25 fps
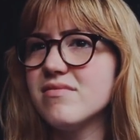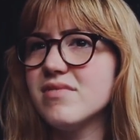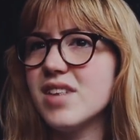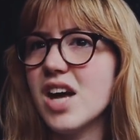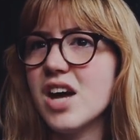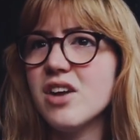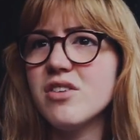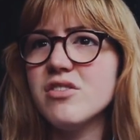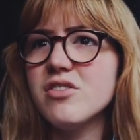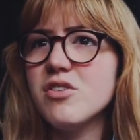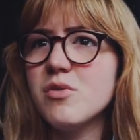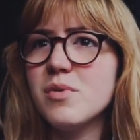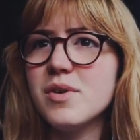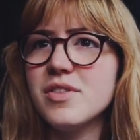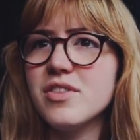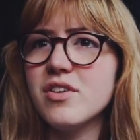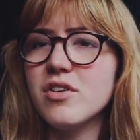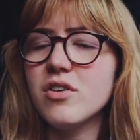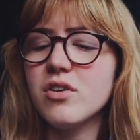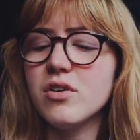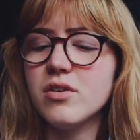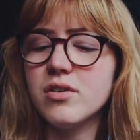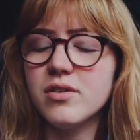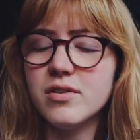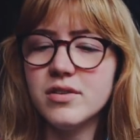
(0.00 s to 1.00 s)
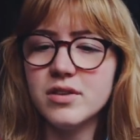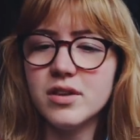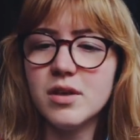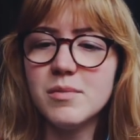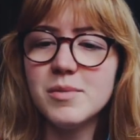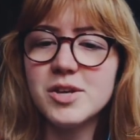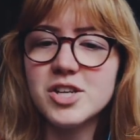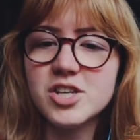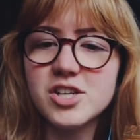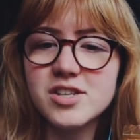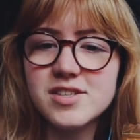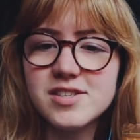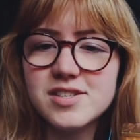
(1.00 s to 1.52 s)
I don't know what they're. Let
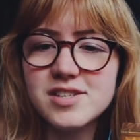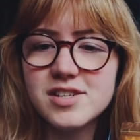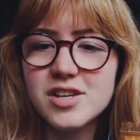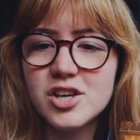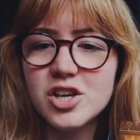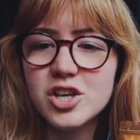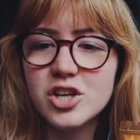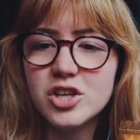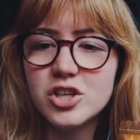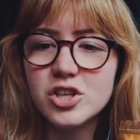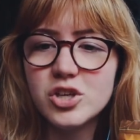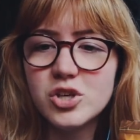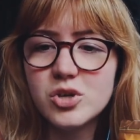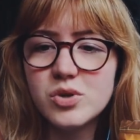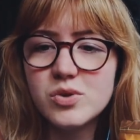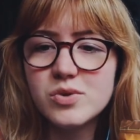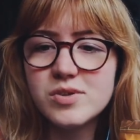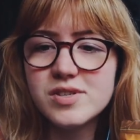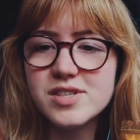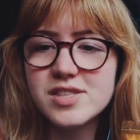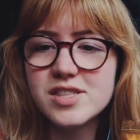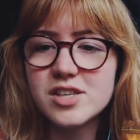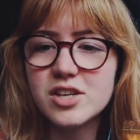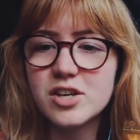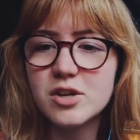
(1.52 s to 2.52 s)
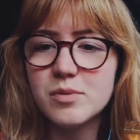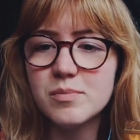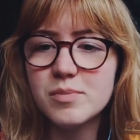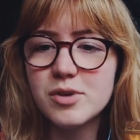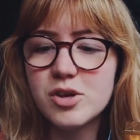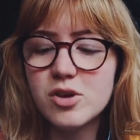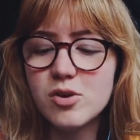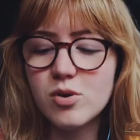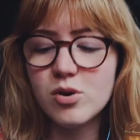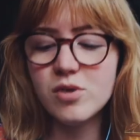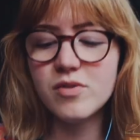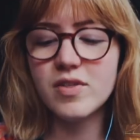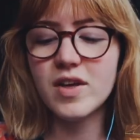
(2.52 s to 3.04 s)
me just use the
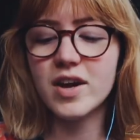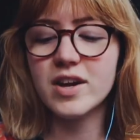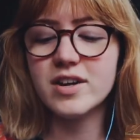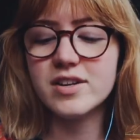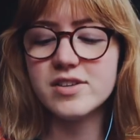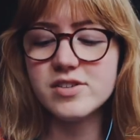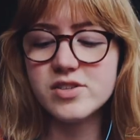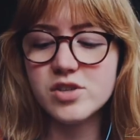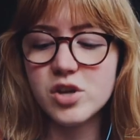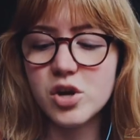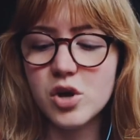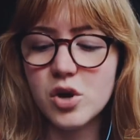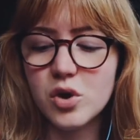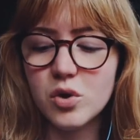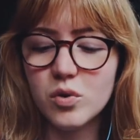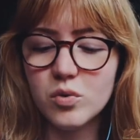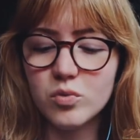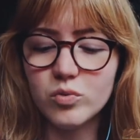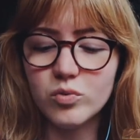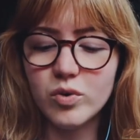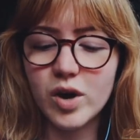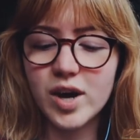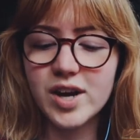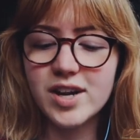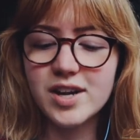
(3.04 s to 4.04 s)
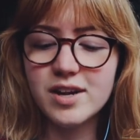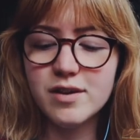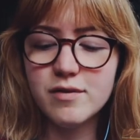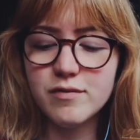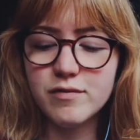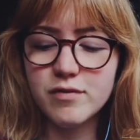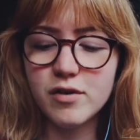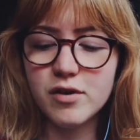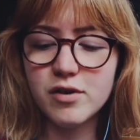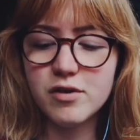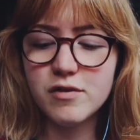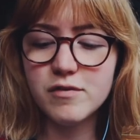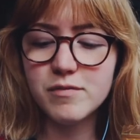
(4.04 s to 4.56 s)
computer that is right in
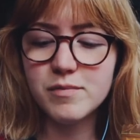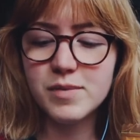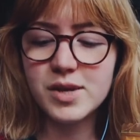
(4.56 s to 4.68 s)
front of